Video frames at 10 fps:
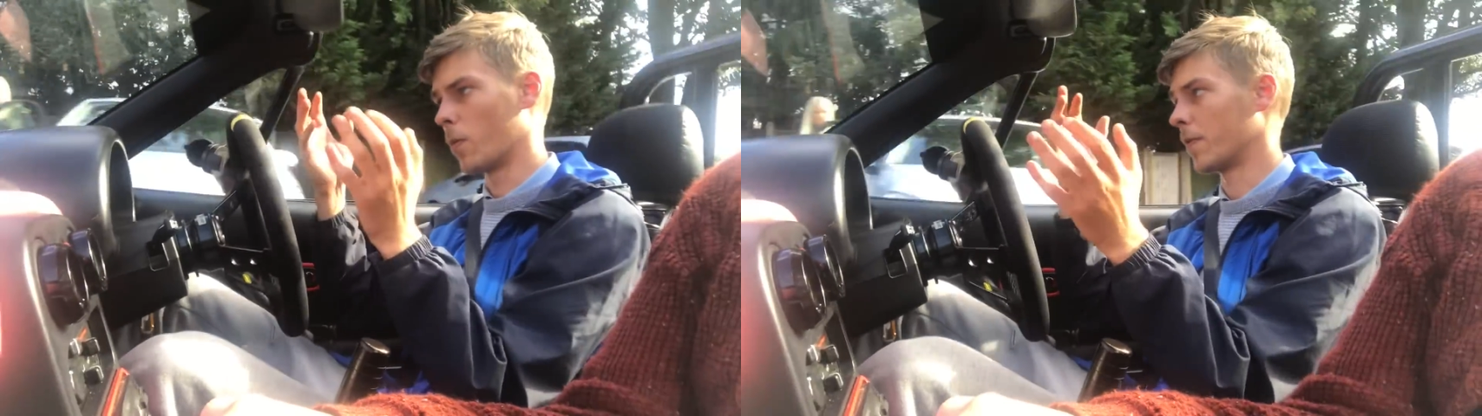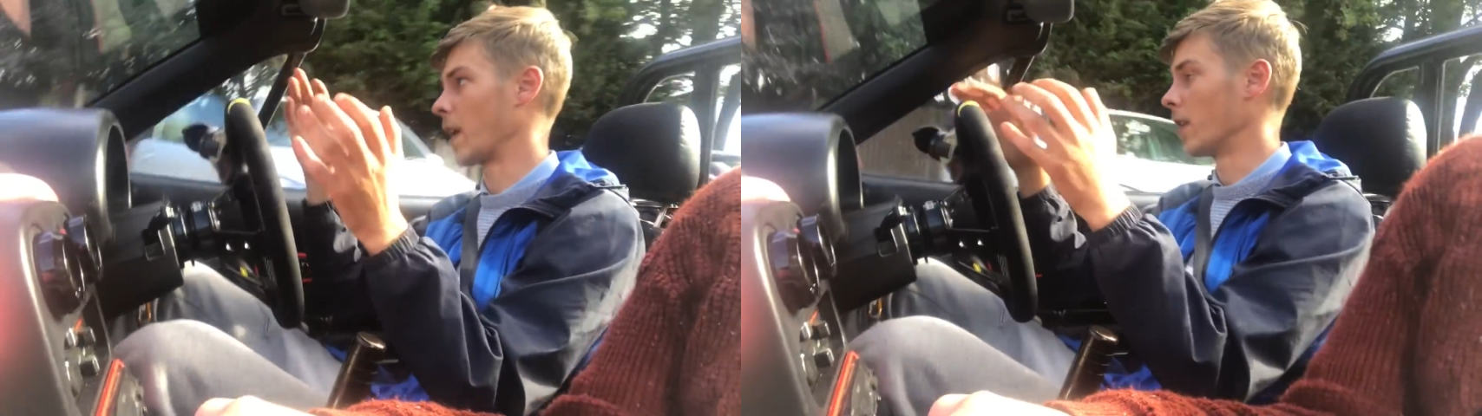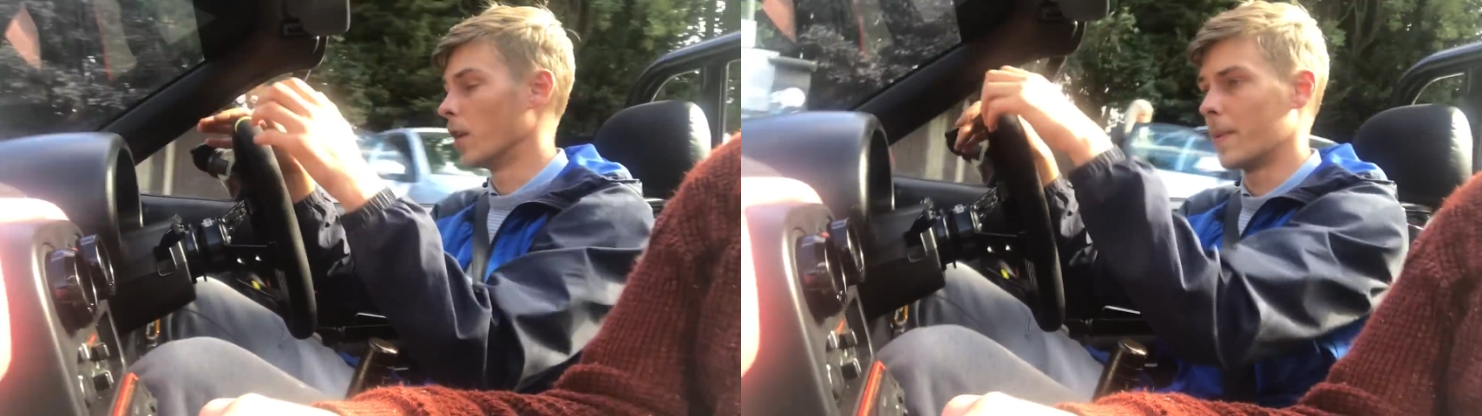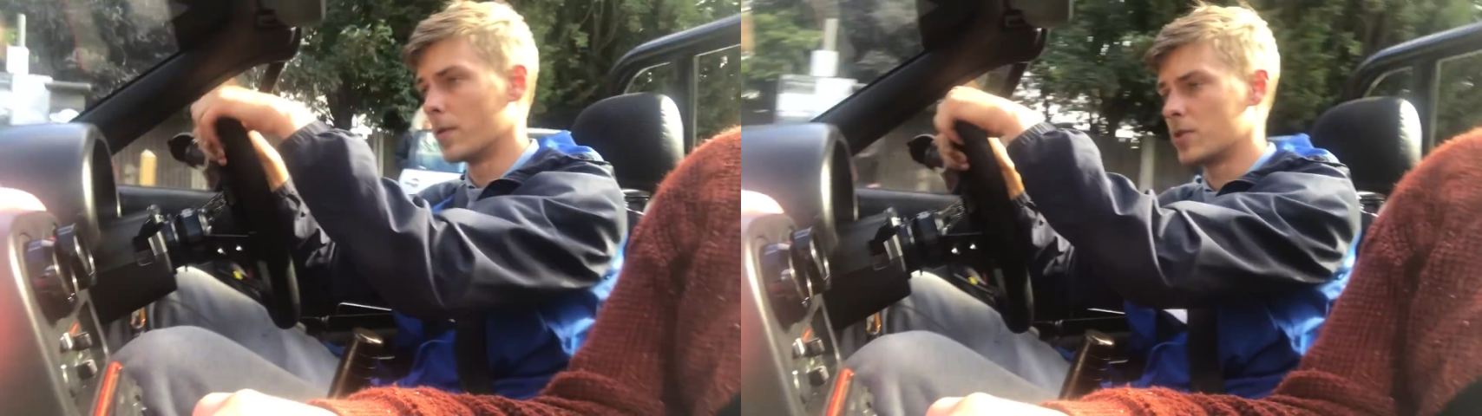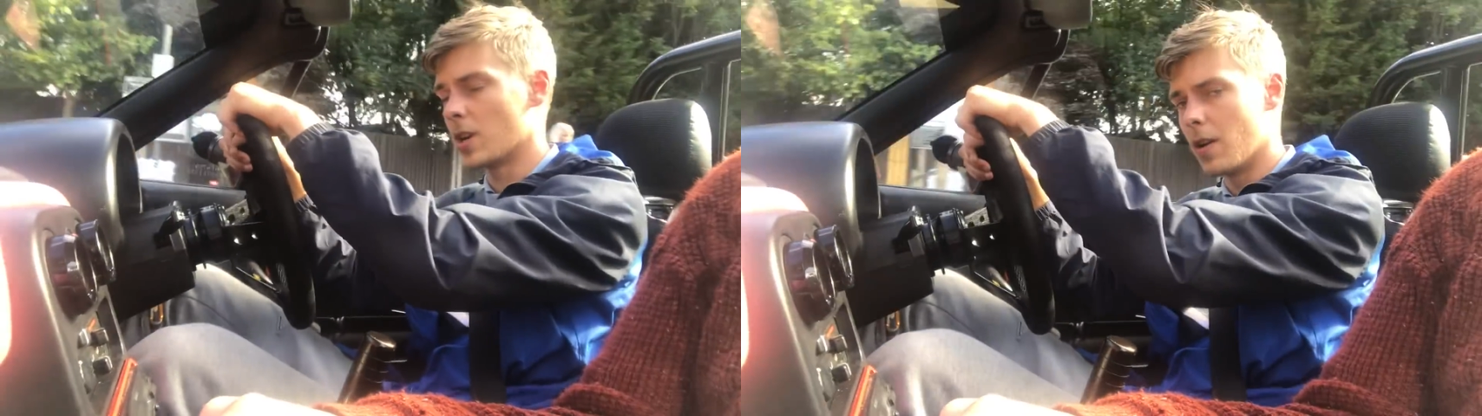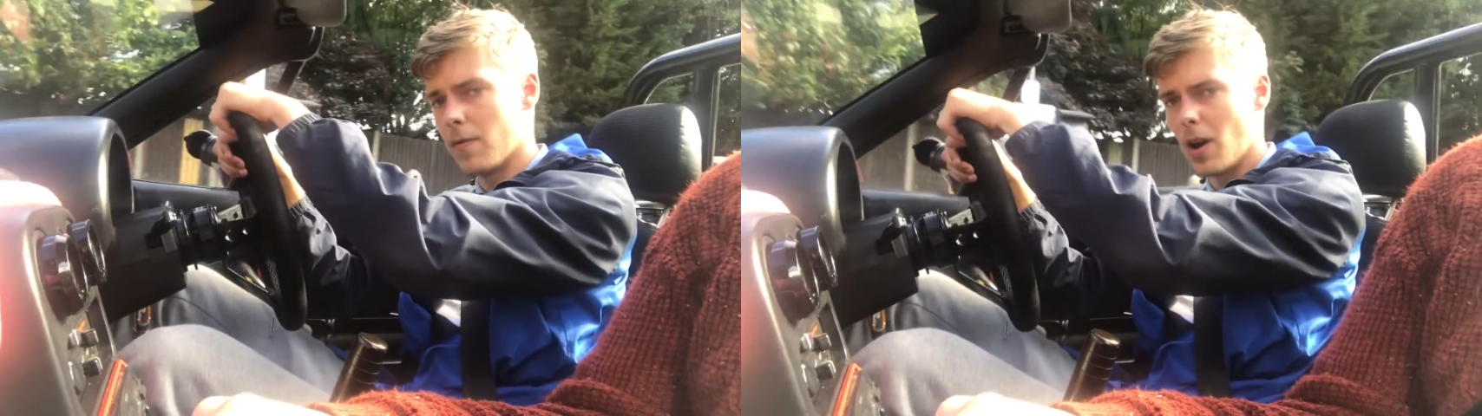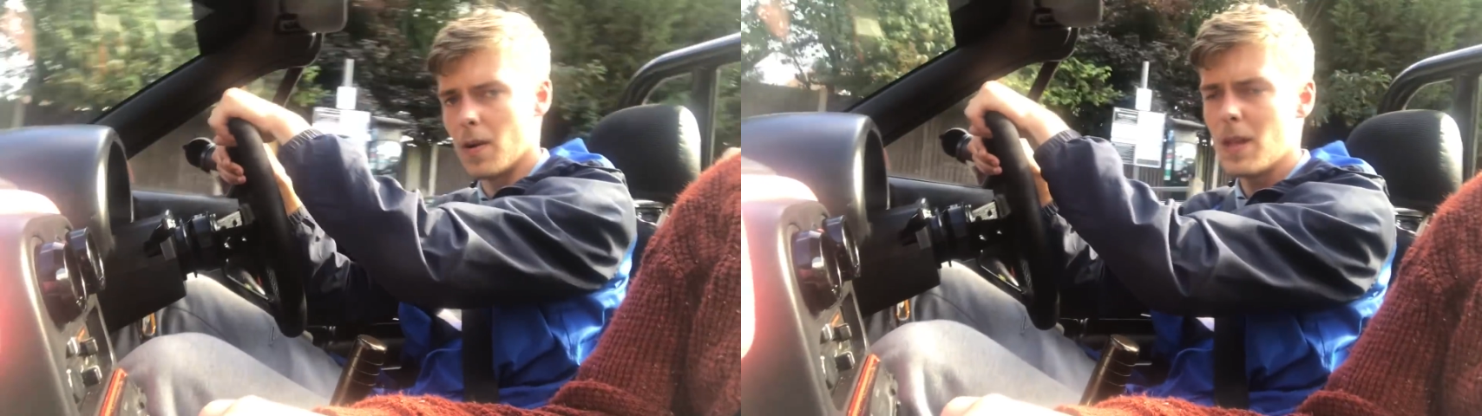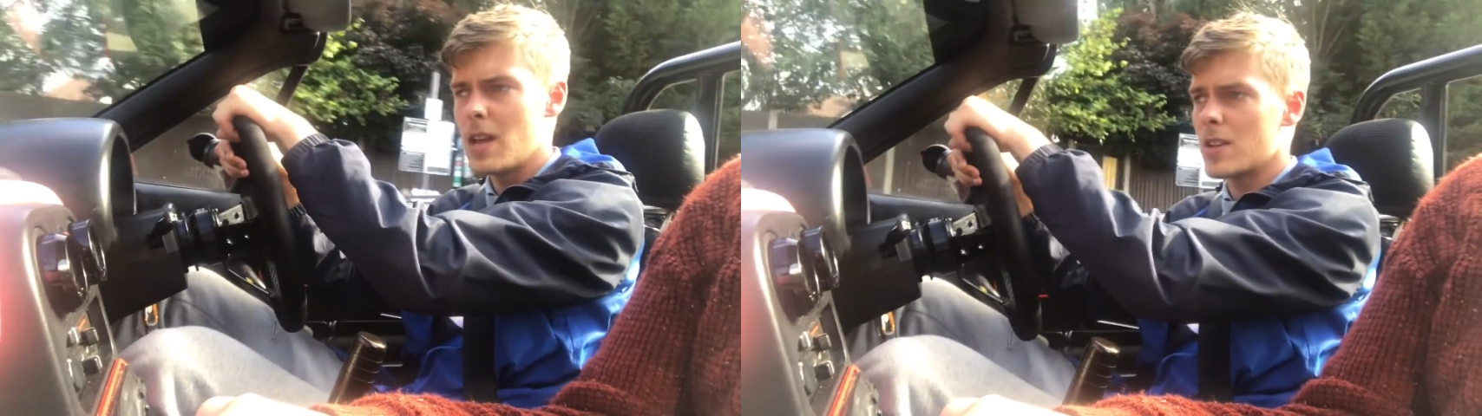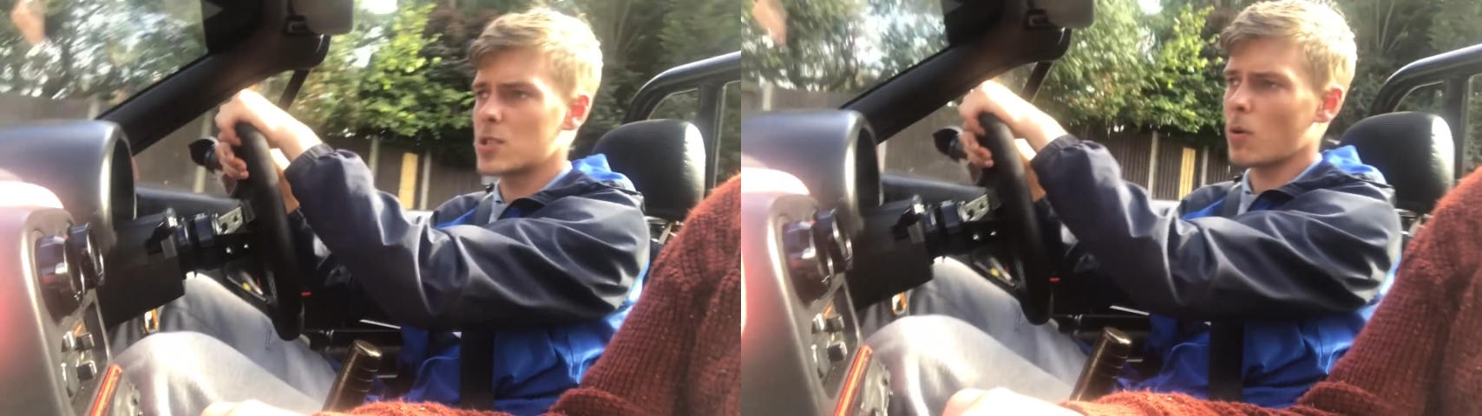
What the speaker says: we've done on the build so far.